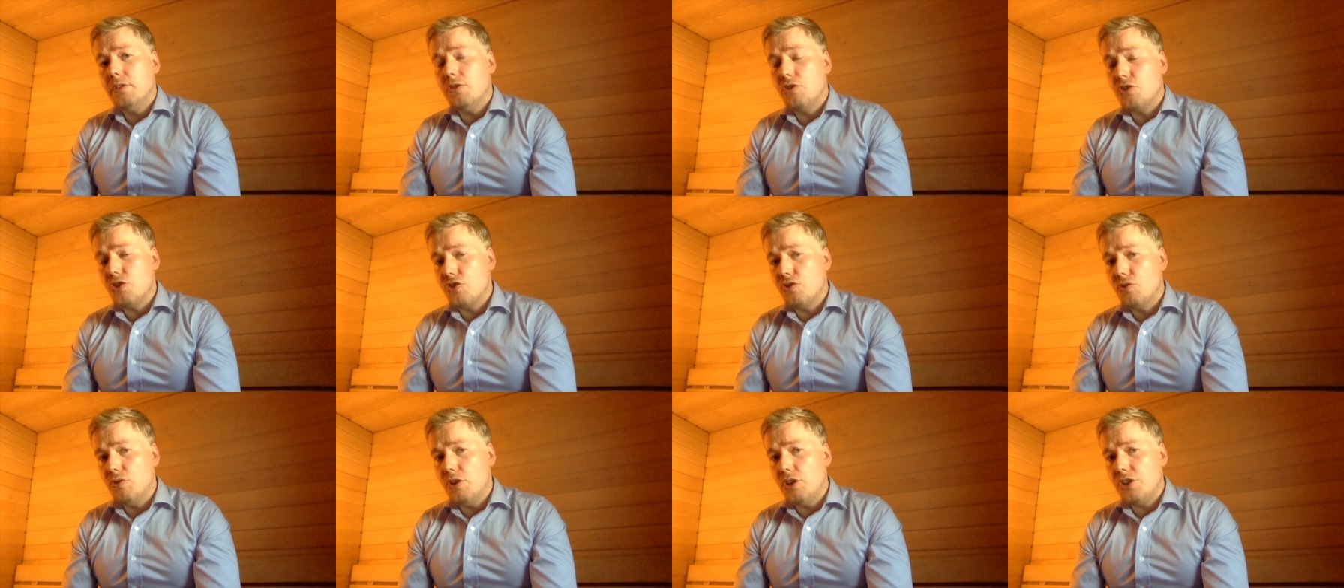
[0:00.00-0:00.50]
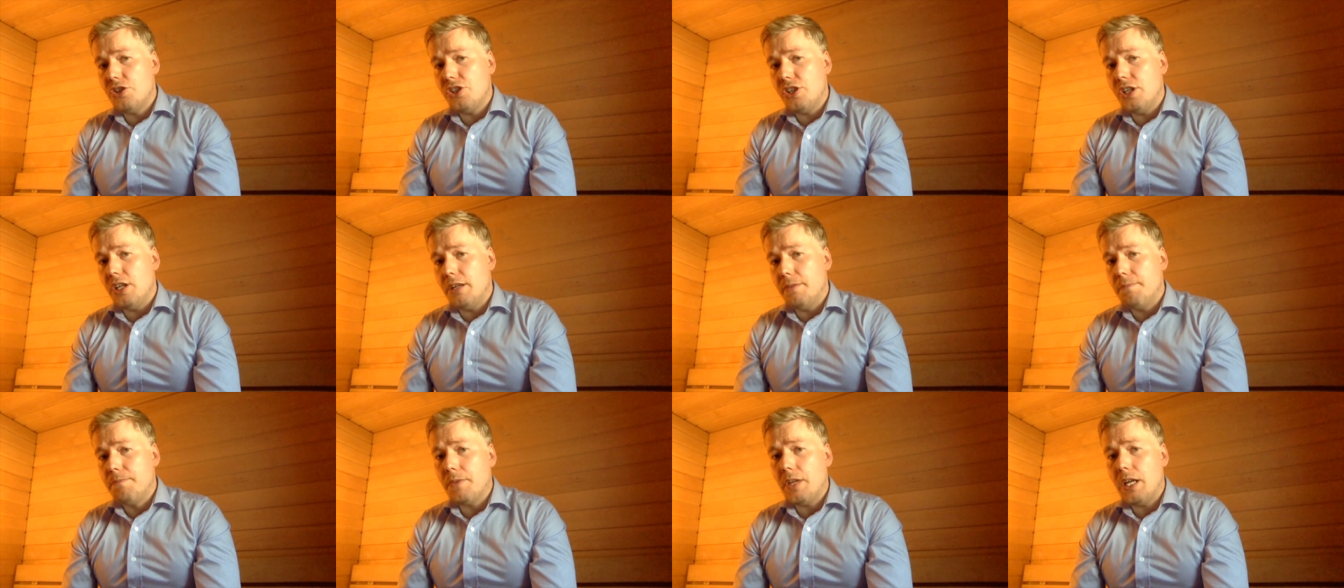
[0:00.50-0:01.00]

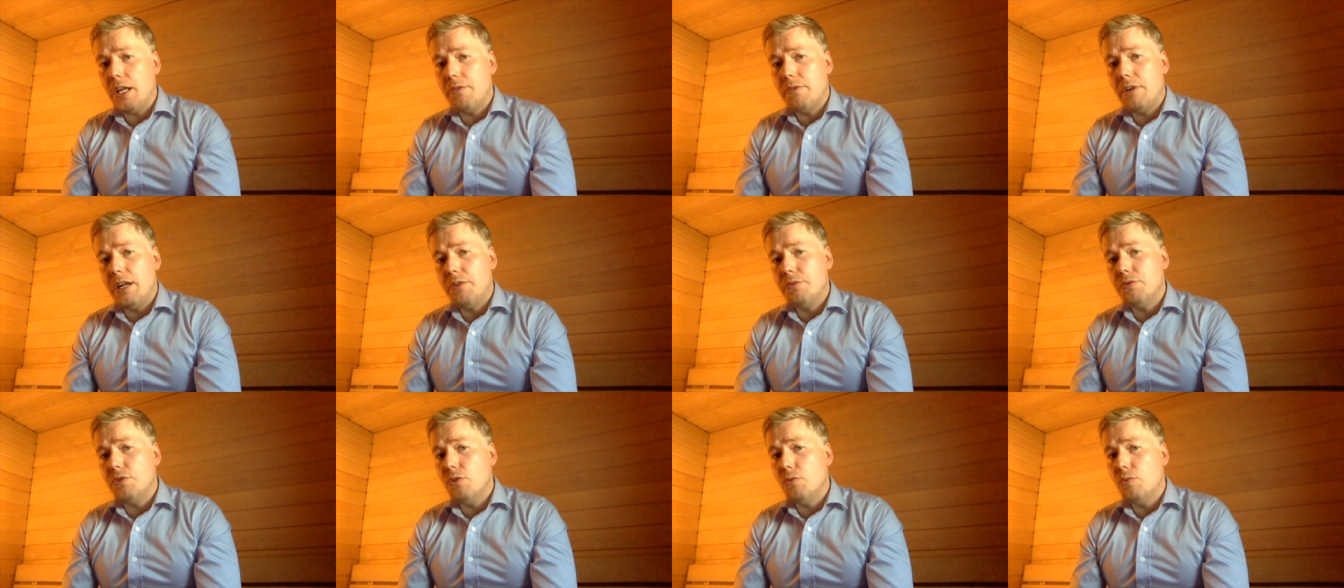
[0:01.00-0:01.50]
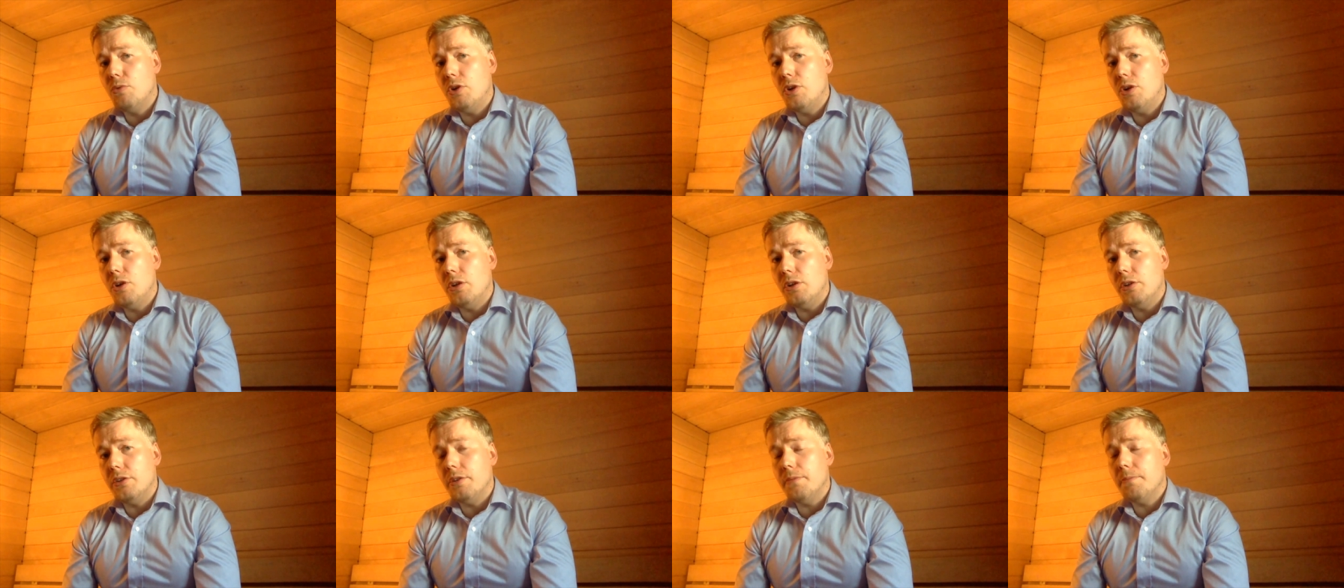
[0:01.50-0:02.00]
consortia around the
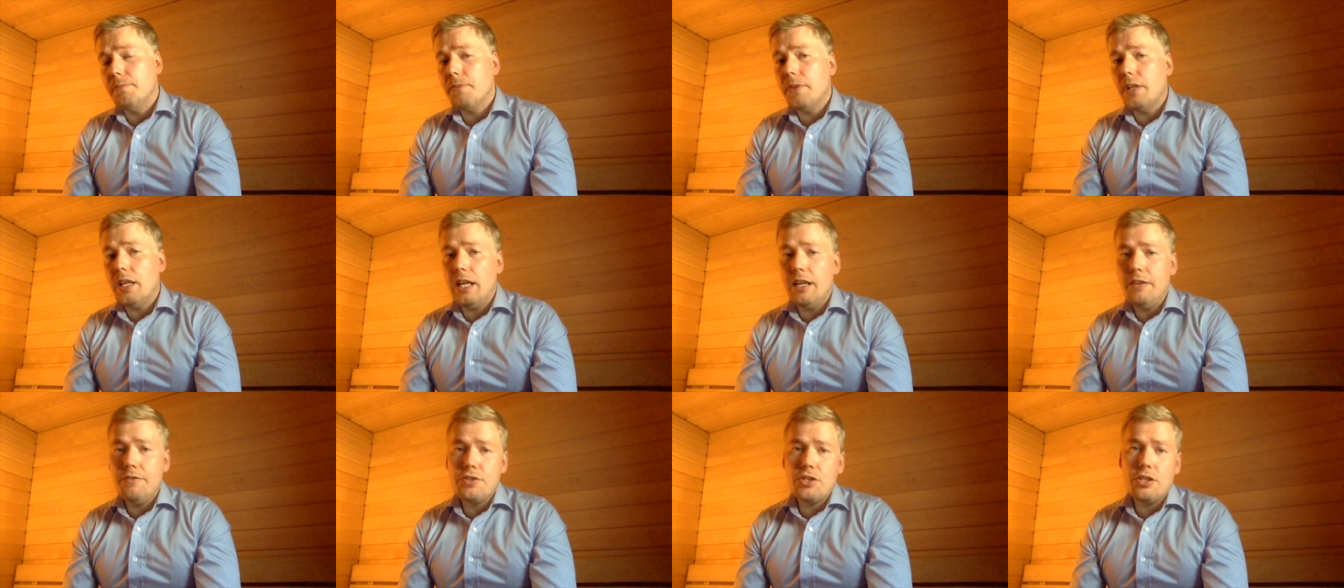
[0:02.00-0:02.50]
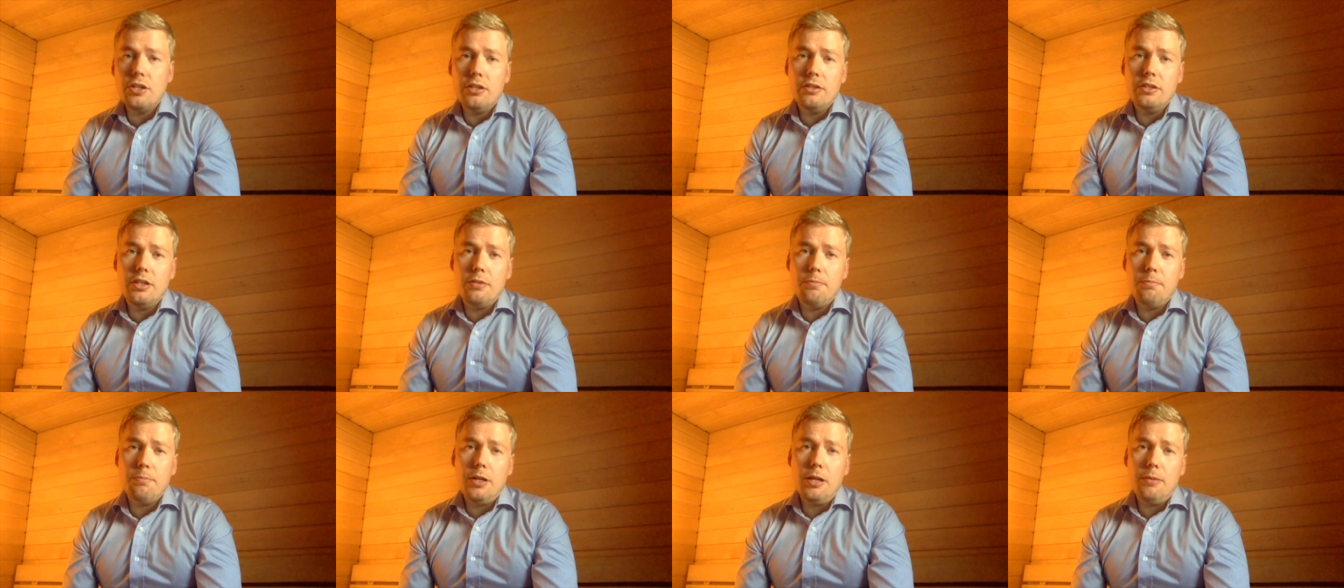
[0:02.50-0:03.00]
world have
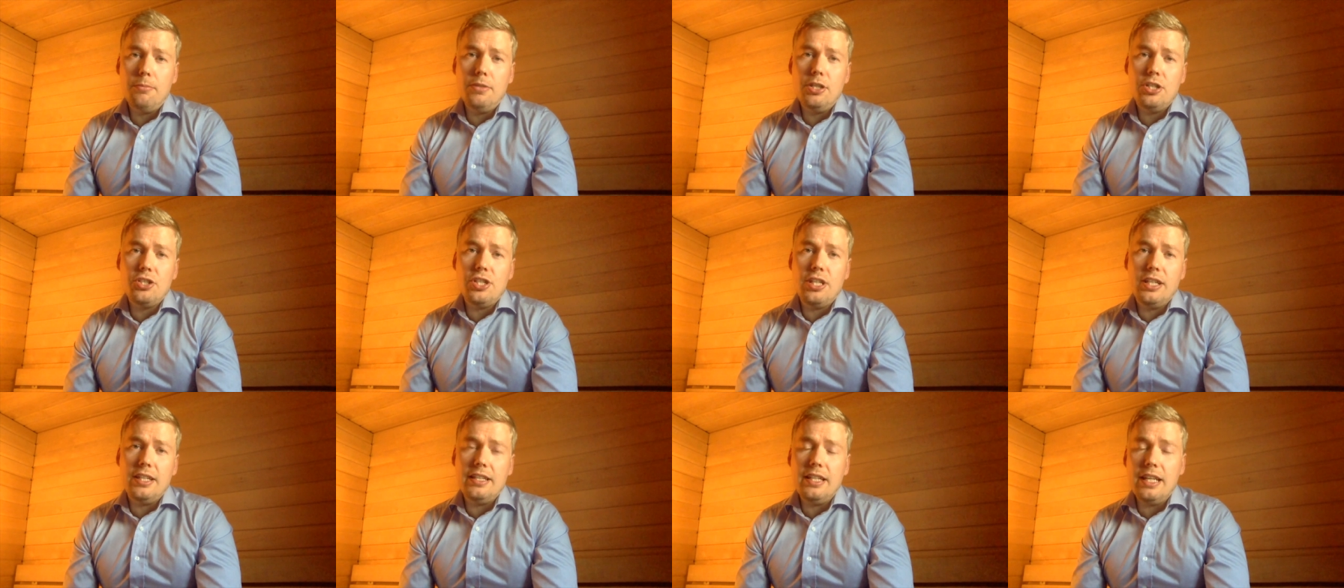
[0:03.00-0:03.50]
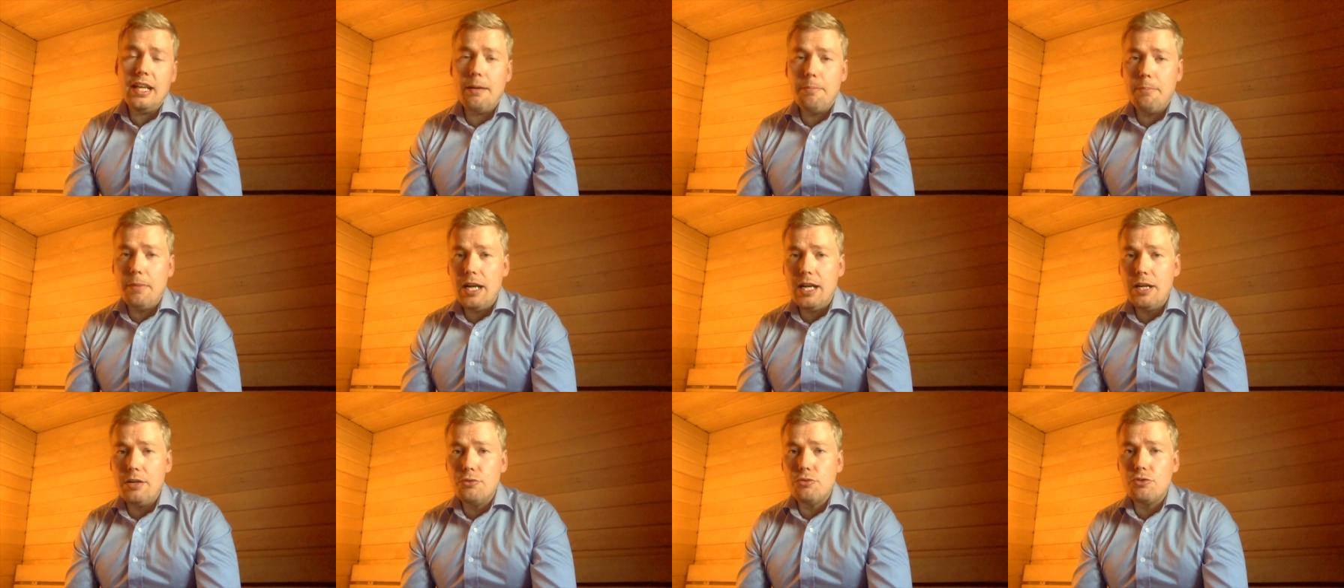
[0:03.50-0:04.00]
started publishing the
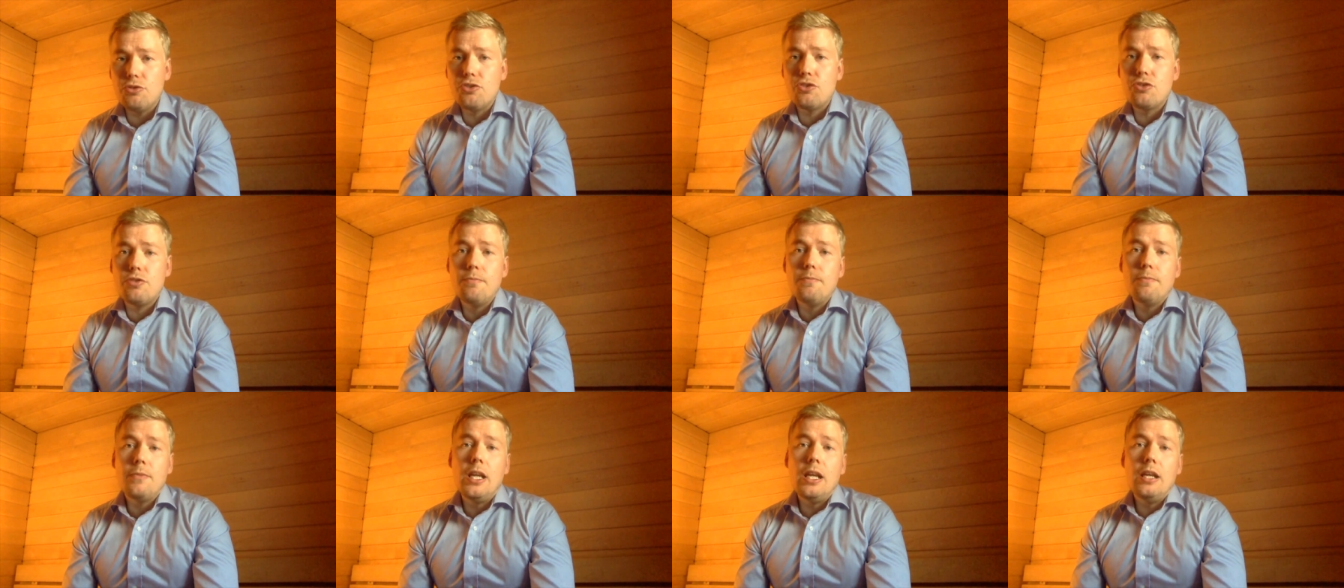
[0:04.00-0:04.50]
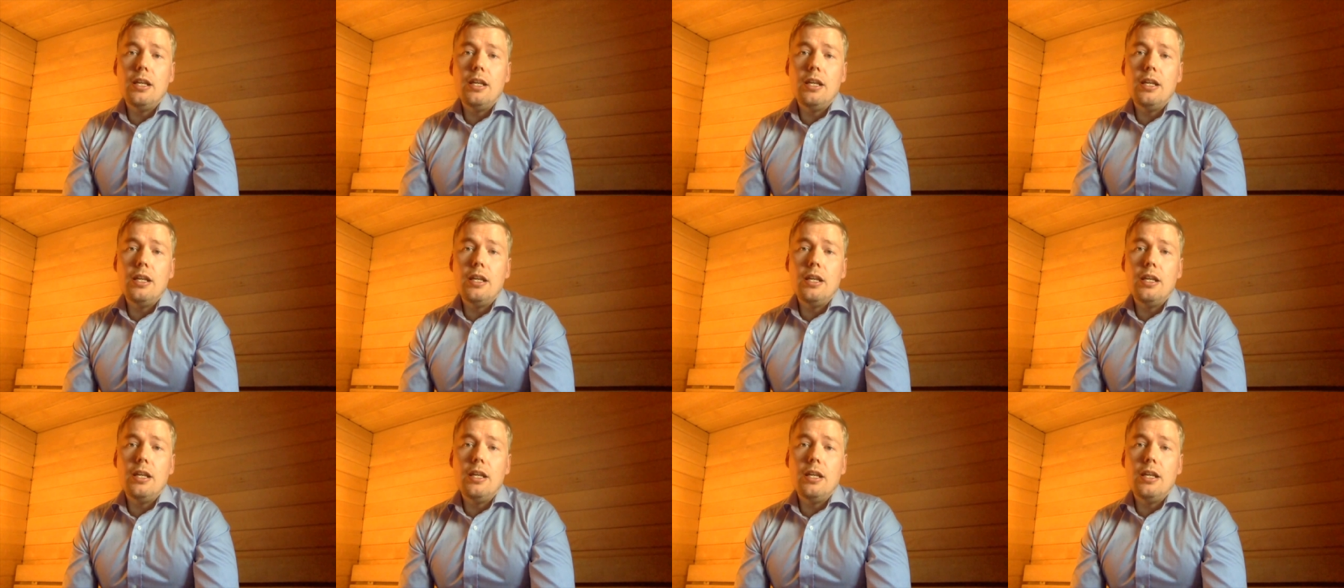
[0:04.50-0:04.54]
amounts